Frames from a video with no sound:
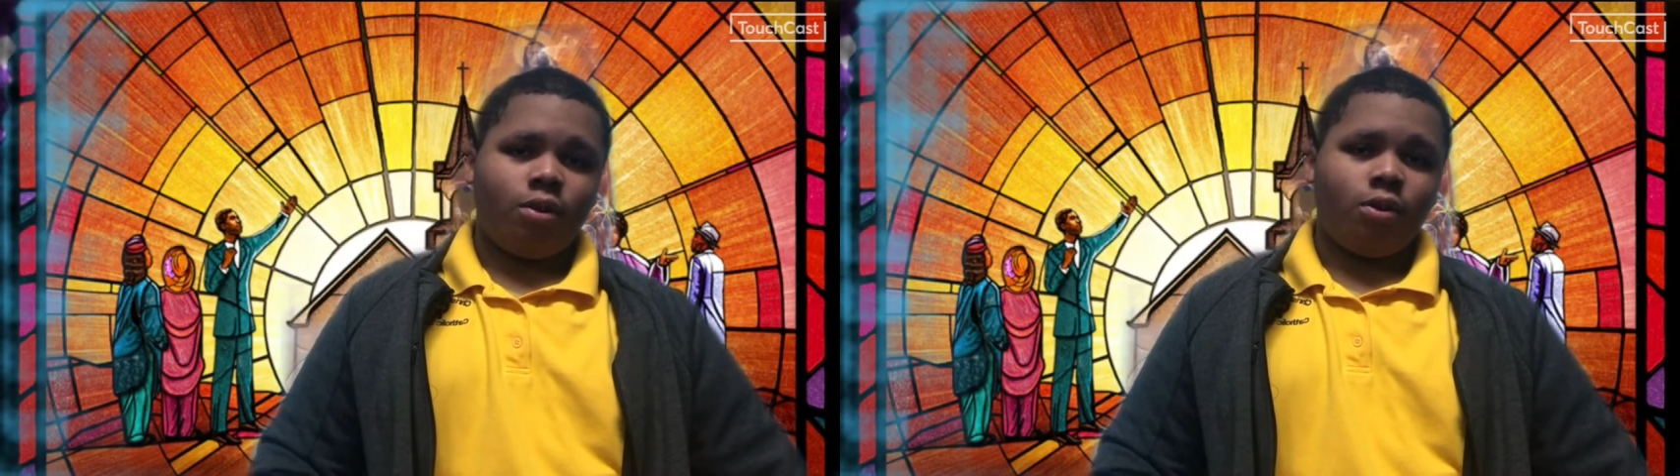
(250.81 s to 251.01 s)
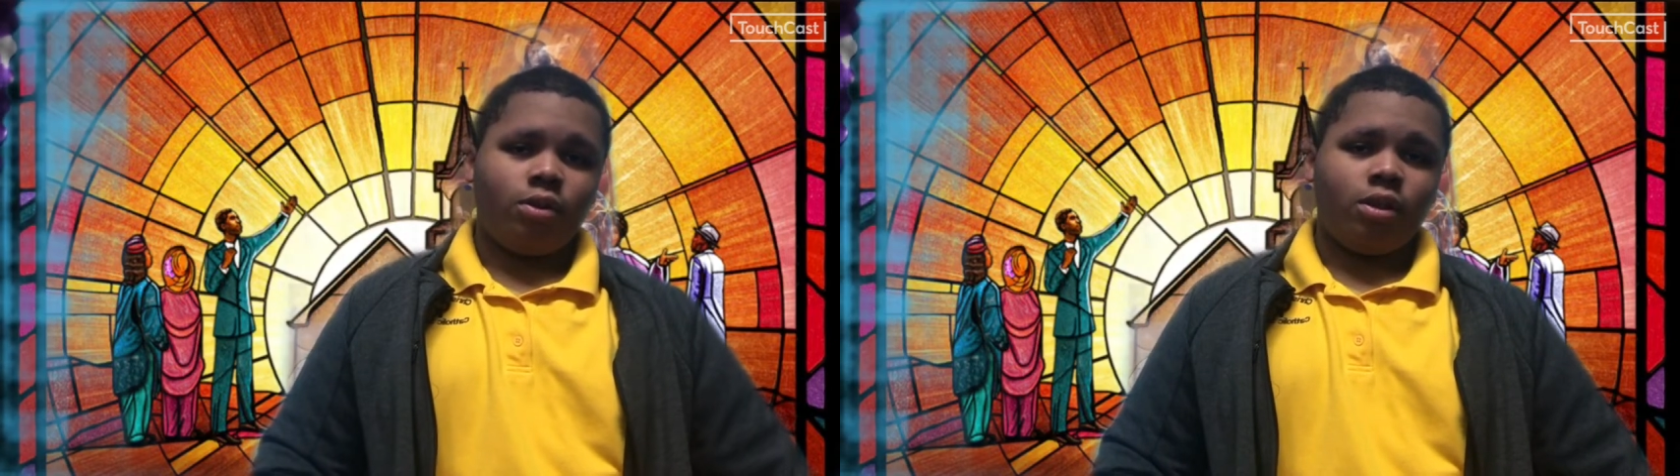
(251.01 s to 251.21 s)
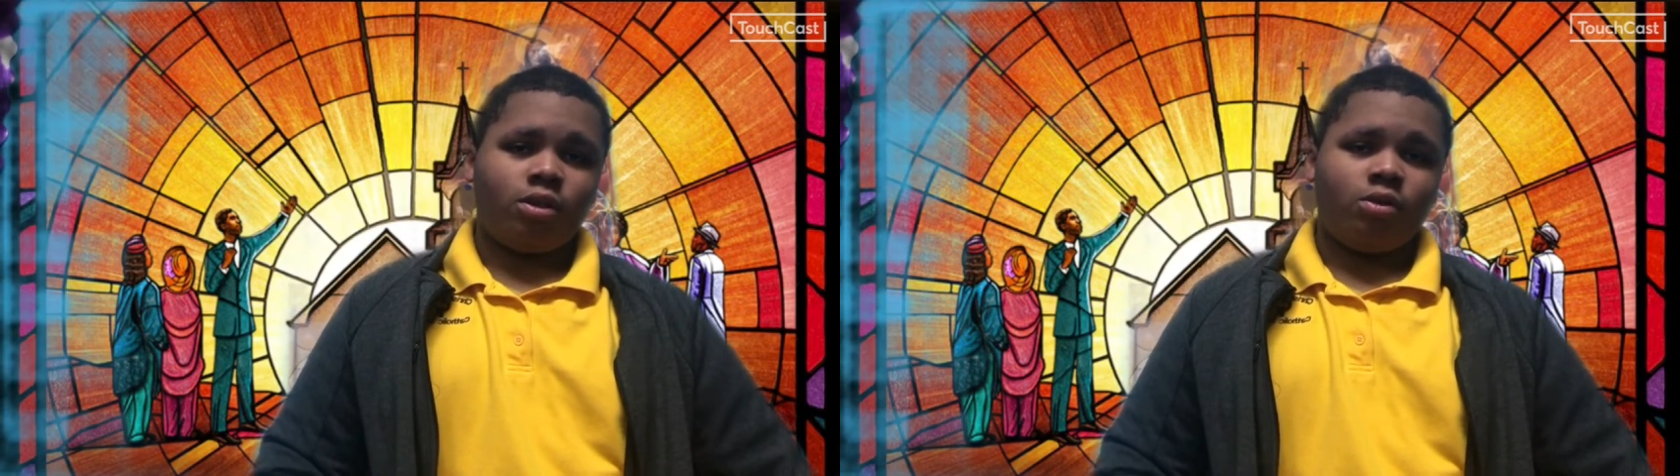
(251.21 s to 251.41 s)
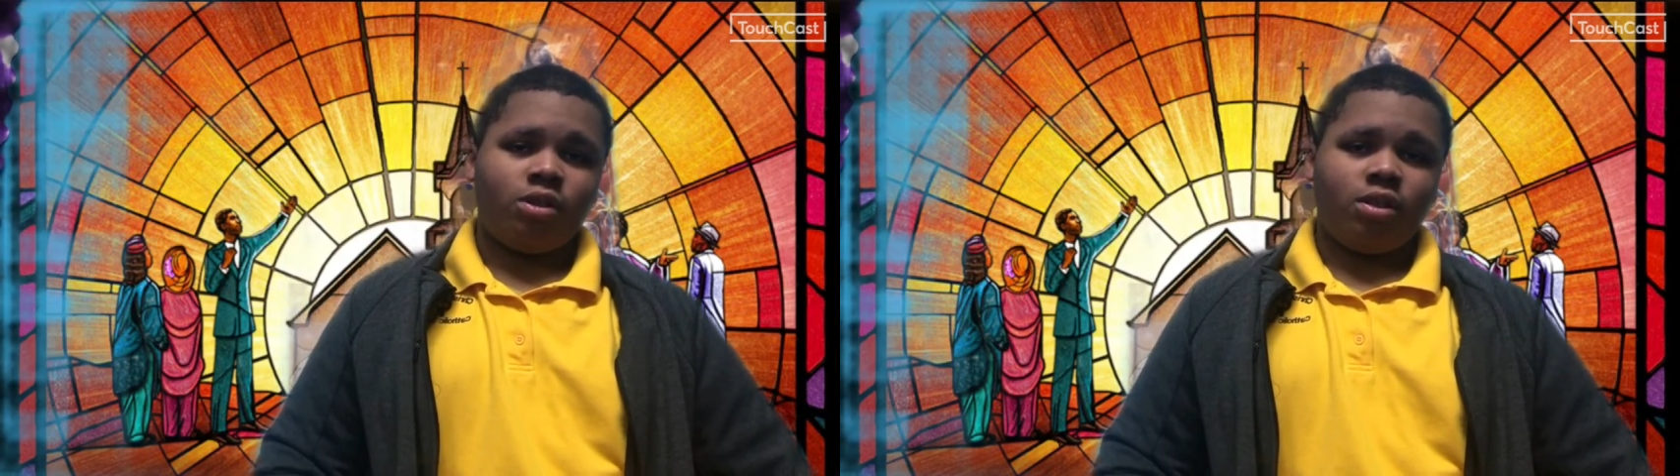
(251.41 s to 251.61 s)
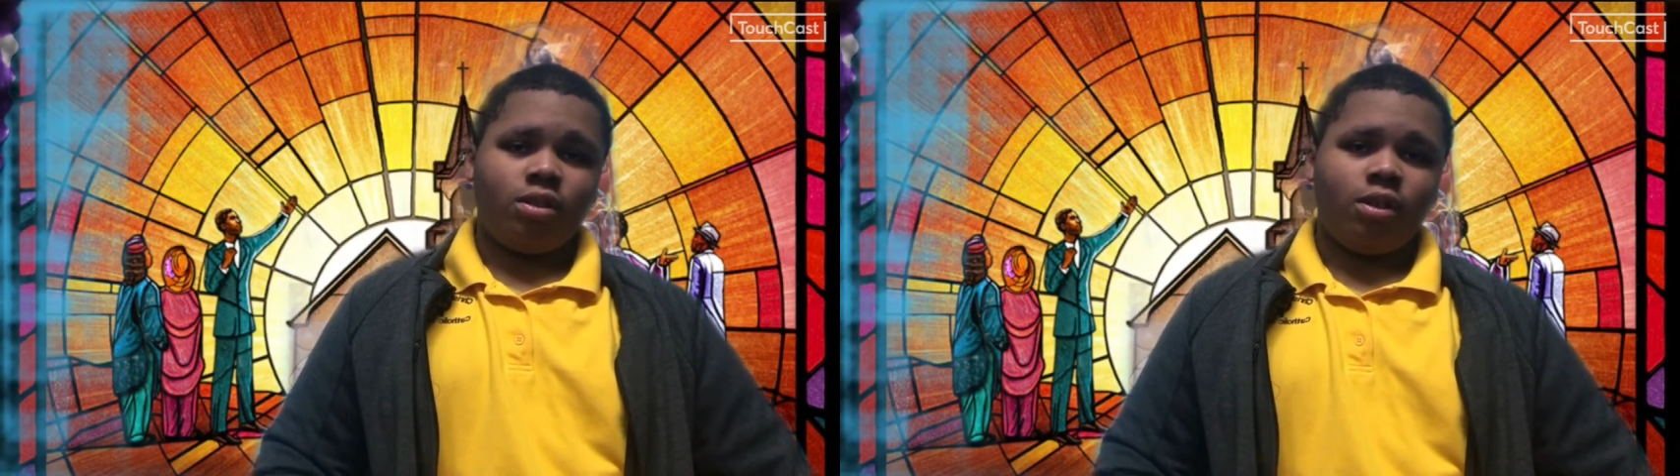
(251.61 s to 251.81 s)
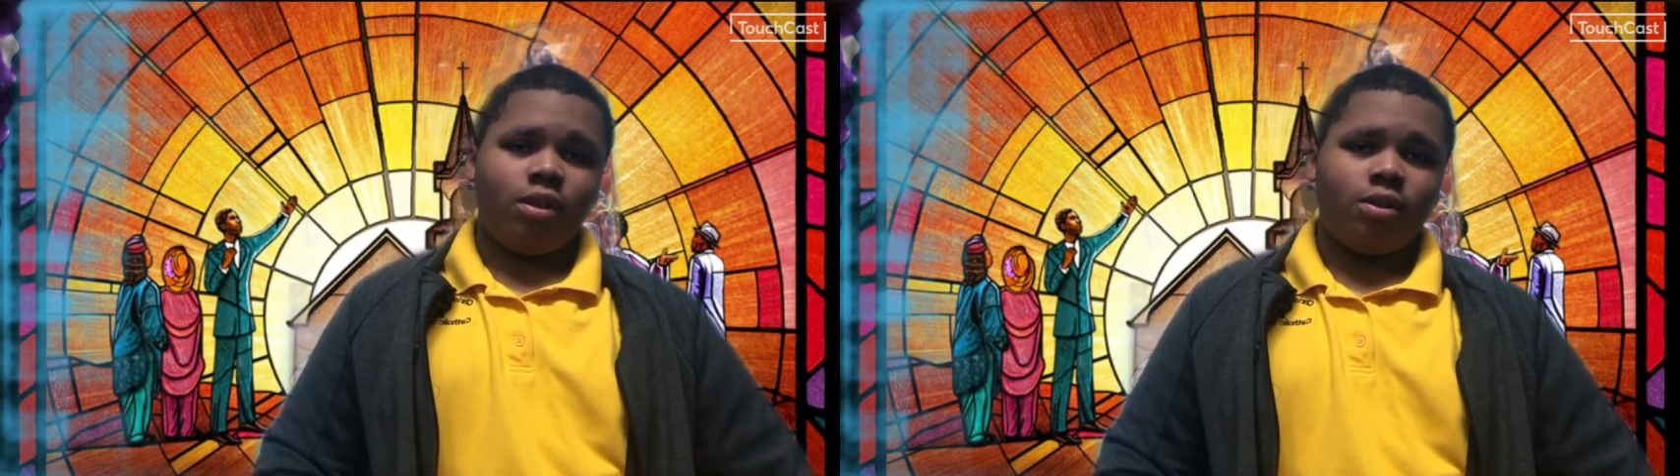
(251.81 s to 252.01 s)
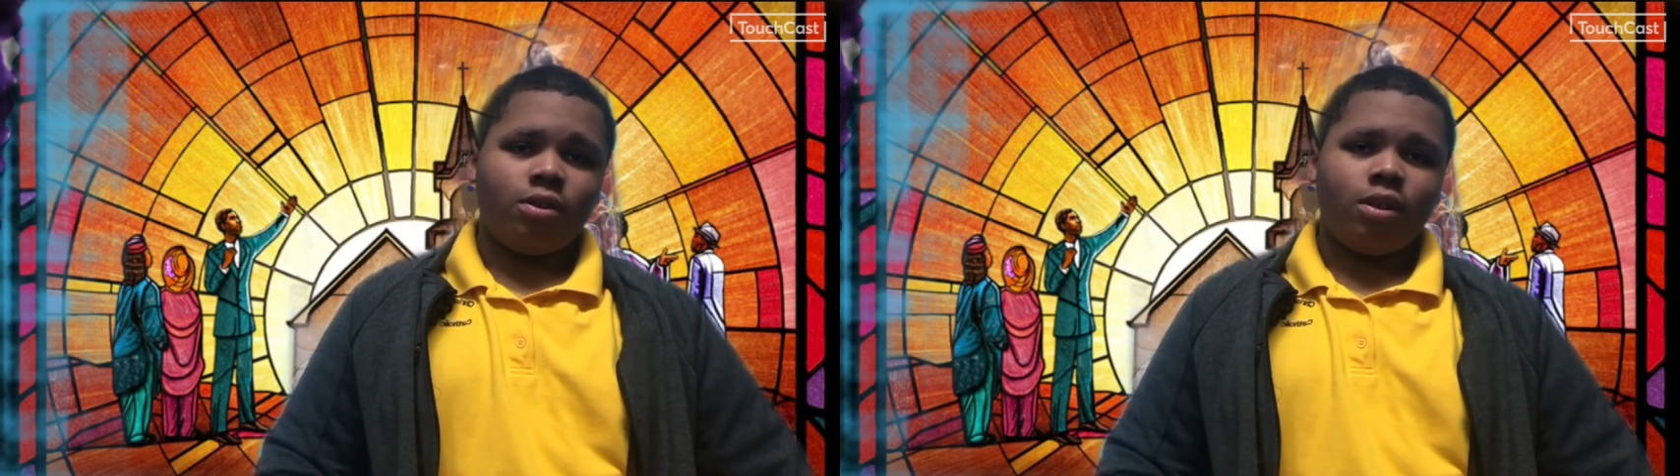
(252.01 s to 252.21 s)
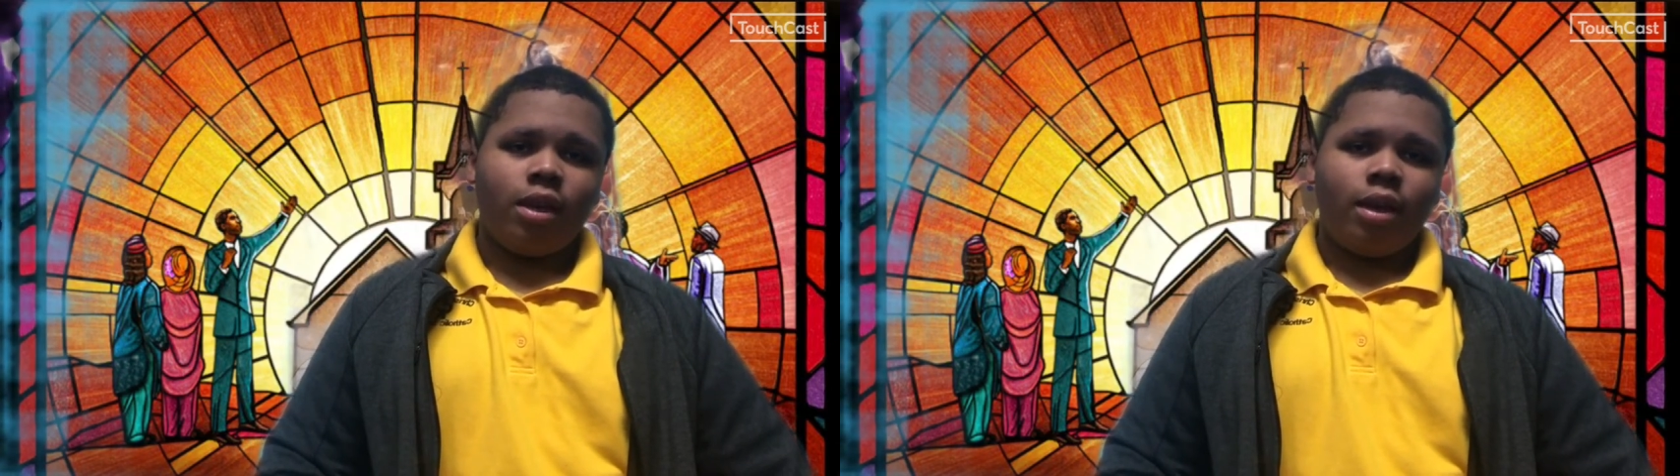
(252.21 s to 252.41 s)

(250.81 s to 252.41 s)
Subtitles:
earliest Christian leaders